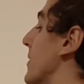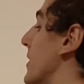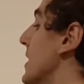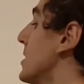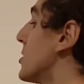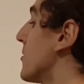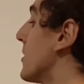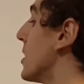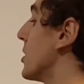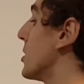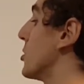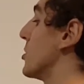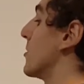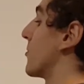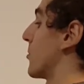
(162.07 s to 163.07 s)
this over here,
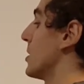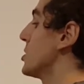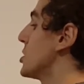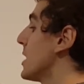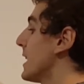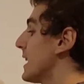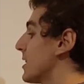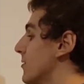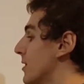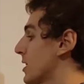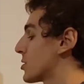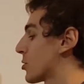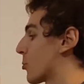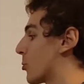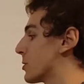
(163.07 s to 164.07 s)
you're differentiating a
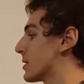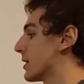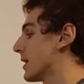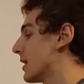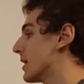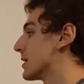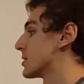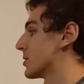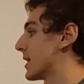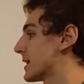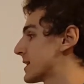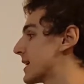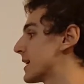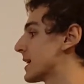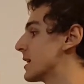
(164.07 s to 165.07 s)
vector quantity, so that's
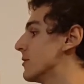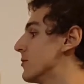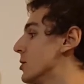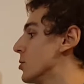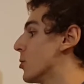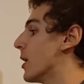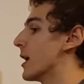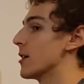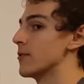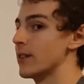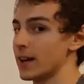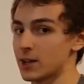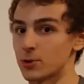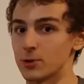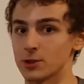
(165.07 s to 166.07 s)
going to give you a
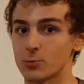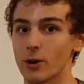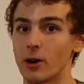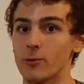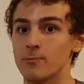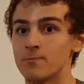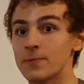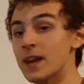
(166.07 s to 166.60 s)
vector as well.